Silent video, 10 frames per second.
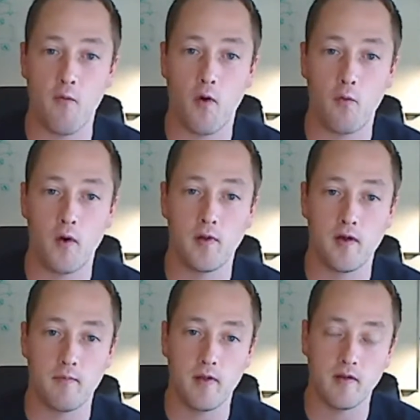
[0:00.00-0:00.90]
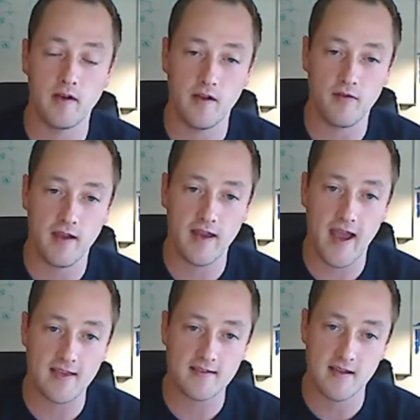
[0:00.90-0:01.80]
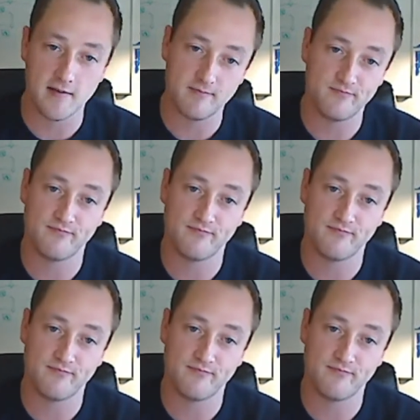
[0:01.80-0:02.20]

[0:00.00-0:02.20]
What applicability do you think it has there?